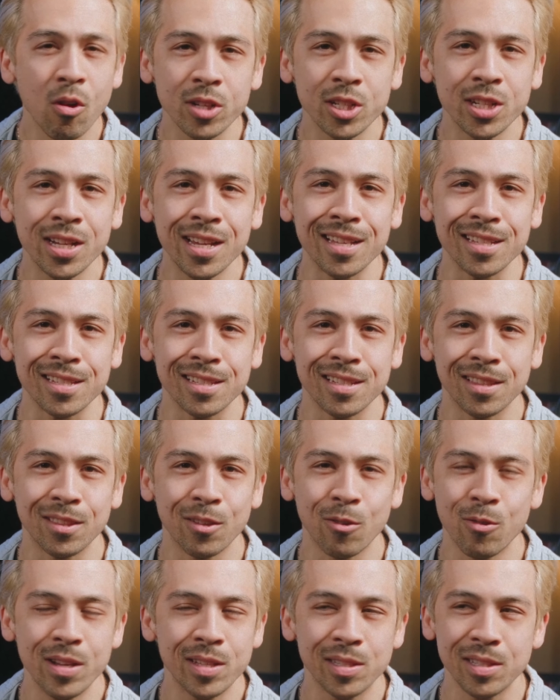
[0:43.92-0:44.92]
chance that
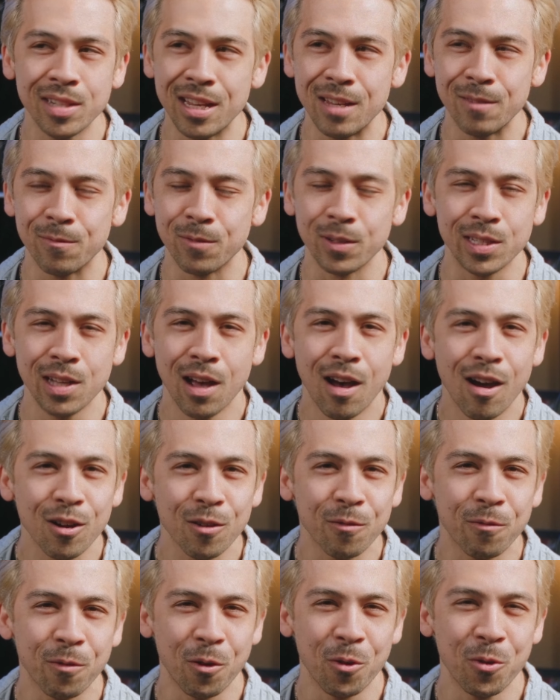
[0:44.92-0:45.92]
there isn't a
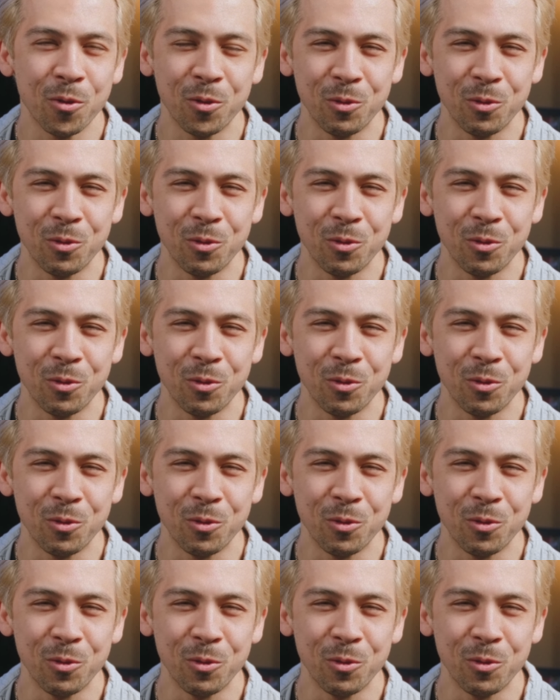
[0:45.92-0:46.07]
photographer who